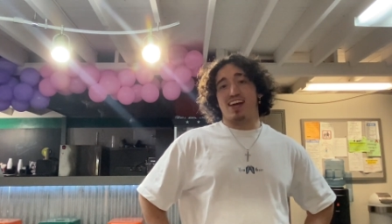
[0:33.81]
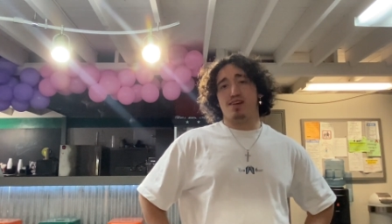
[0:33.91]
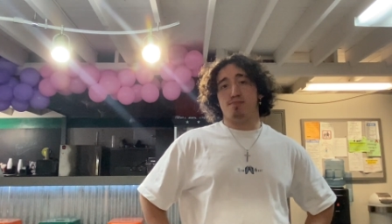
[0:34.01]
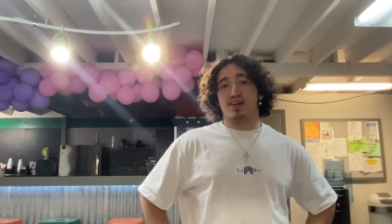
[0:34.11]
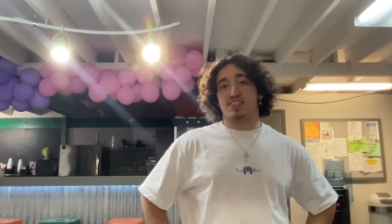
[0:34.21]

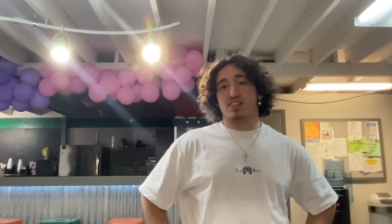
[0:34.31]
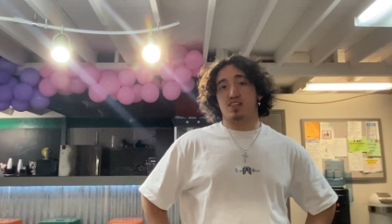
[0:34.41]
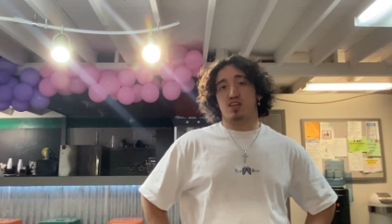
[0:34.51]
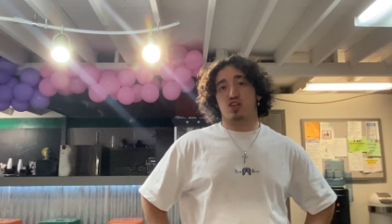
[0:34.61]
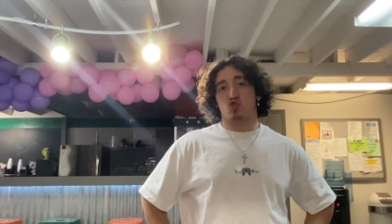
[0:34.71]
About
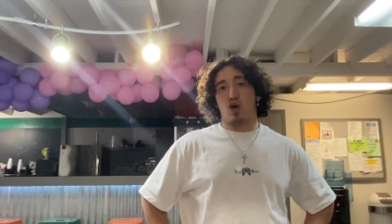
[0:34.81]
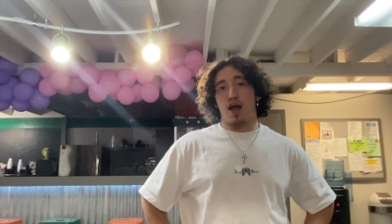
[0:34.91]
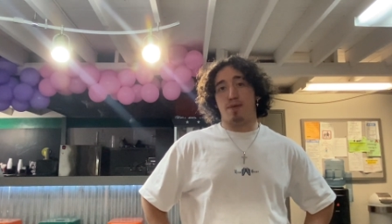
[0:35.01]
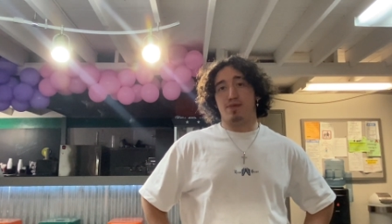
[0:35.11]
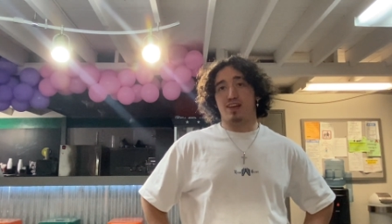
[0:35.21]
to
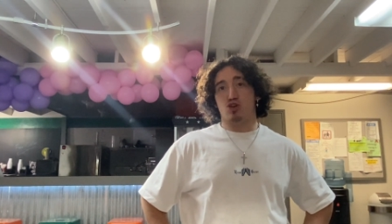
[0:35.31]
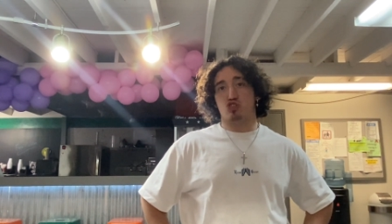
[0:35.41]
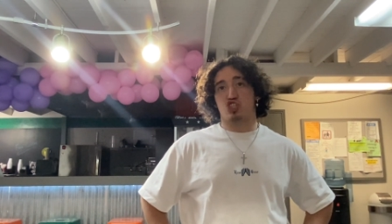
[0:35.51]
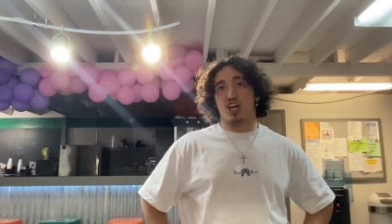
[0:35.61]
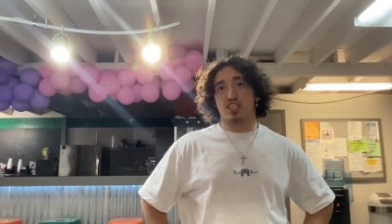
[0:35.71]
grab a little
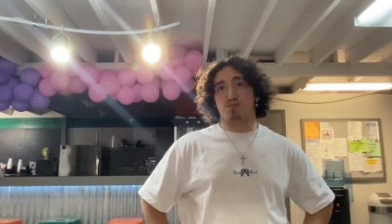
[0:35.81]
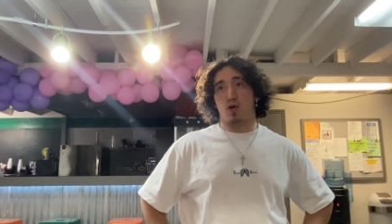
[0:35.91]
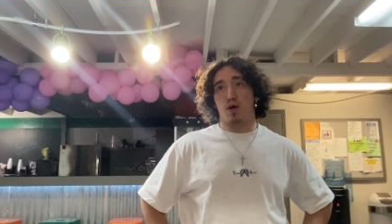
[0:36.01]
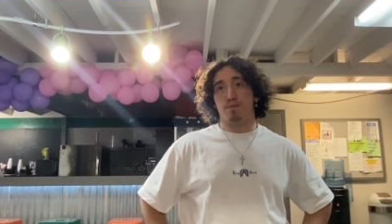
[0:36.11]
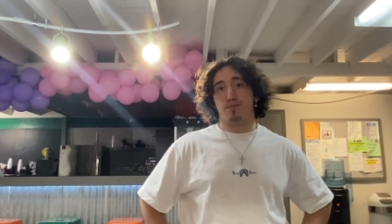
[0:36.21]
chest
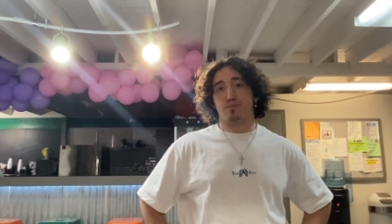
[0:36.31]
pump.